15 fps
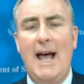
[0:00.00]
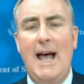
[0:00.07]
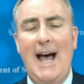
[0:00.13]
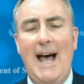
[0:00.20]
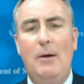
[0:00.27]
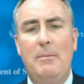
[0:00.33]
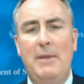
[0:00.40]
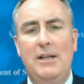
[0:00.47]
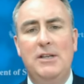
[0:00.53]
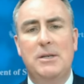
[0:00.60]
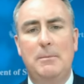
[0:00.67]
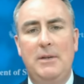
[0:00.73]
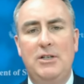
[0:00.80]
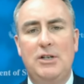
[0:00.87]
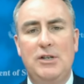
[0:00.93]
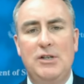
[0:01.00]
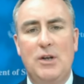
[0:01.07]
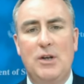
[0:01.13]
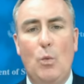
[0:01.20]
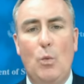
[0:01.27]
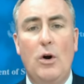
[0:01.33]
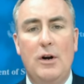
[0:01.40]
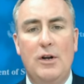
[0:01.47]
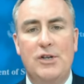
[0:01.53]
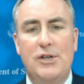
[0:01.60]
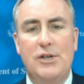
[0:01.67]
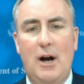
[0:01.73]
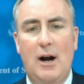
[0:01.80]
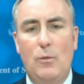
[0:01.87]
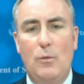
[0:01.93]
how many submissions there were to
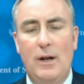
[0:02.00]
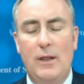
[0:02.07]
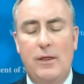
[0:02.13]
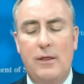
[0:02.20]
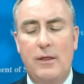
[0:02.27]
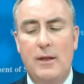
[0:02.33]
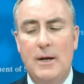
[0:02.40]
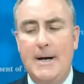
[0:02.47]
start with.